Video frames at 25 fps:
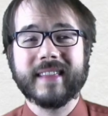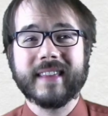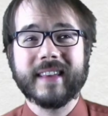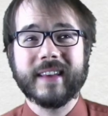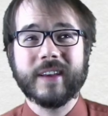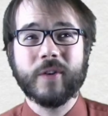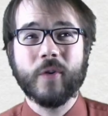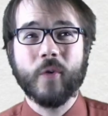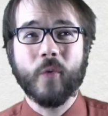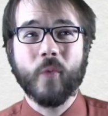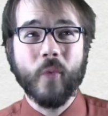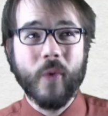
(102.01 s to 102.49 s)

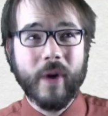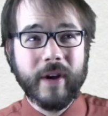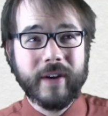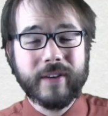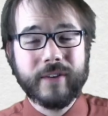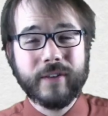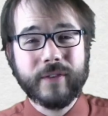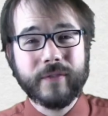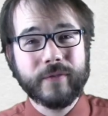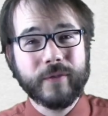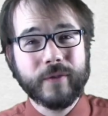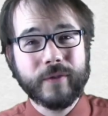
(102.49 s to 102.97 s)
the
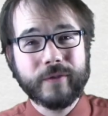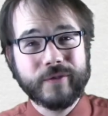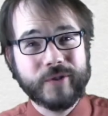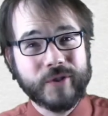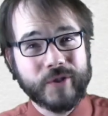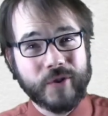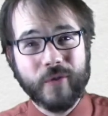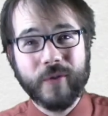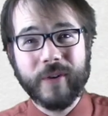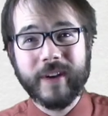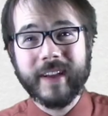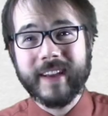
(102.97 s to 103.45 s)
wonderful
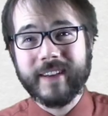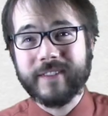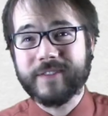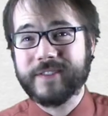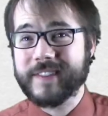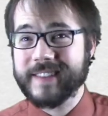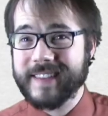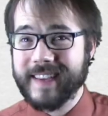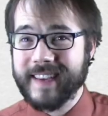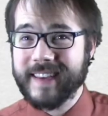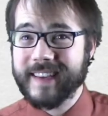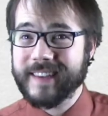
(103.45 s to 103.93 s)
joy of
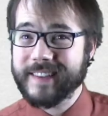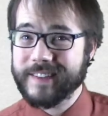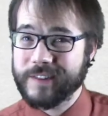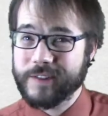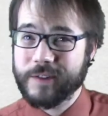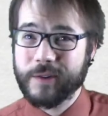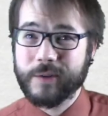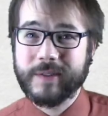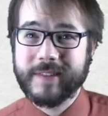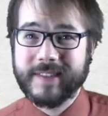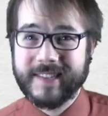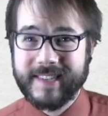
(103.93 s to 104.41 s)
seeing
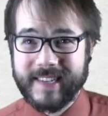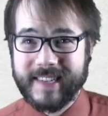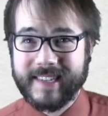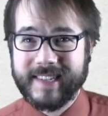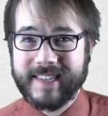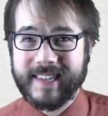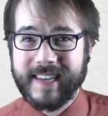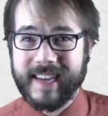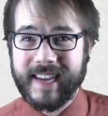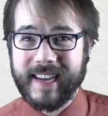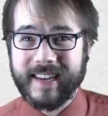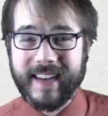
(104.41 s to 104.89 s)
students
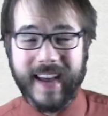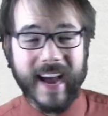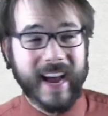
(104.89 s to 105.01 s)
succeed.